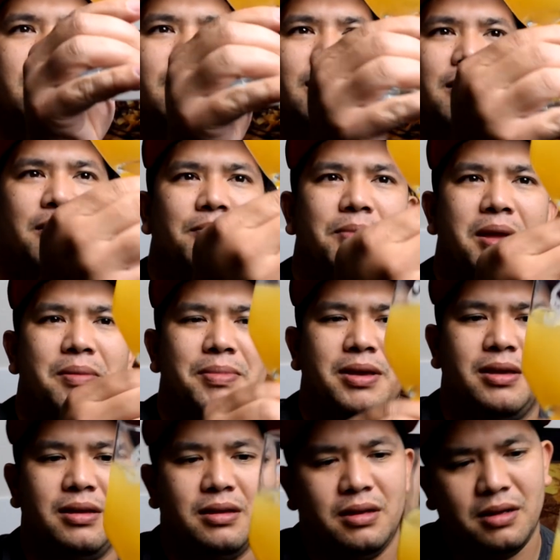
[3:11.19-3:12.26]

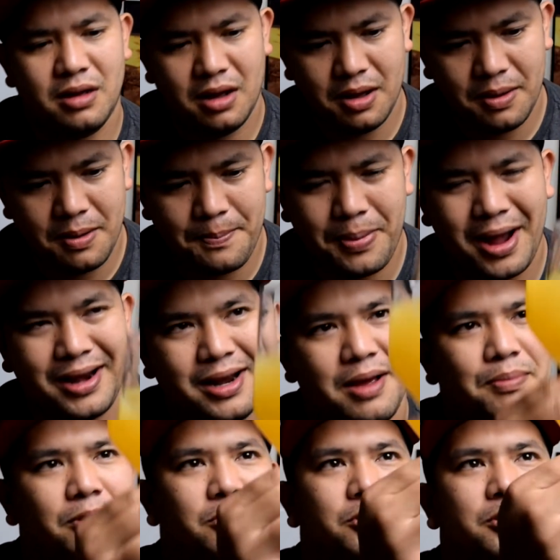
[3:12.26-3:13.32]
maybe
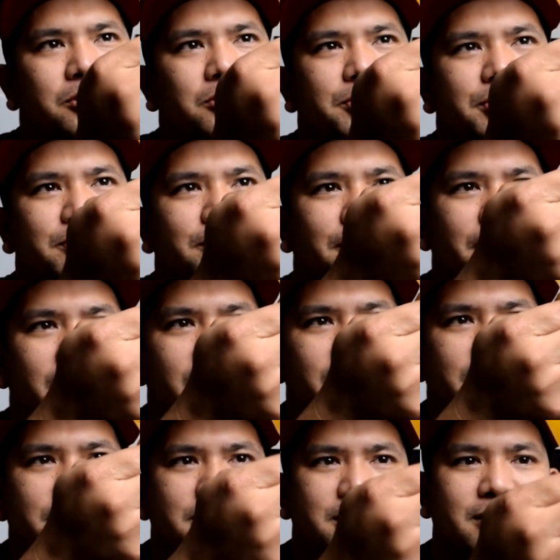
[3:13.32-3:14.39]
pineapple juice from the
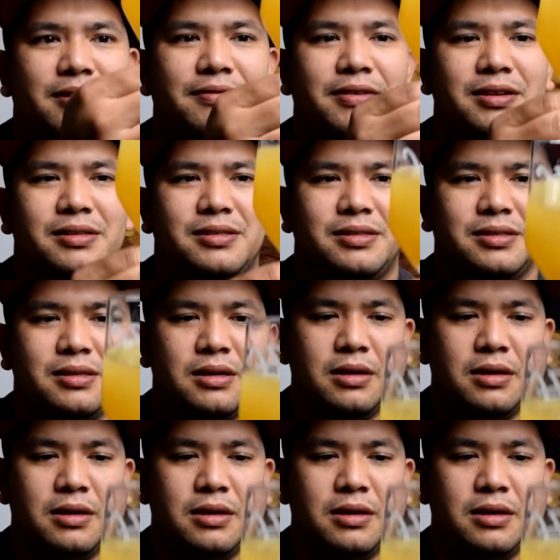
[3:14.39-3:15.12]
looks of it.